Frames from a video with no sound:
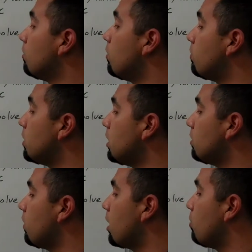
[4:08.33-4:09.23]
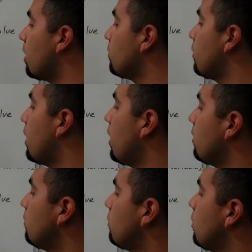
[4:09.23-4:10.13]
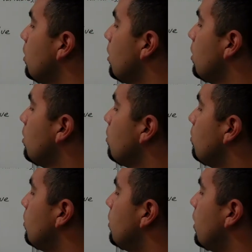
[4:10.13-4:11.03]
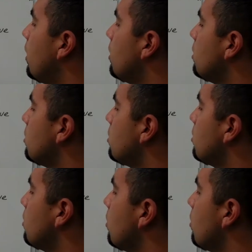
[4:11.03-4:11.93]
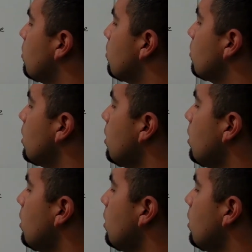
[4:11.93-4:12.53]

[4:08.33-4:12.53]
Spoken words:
15 divided by 5, well, that is 3.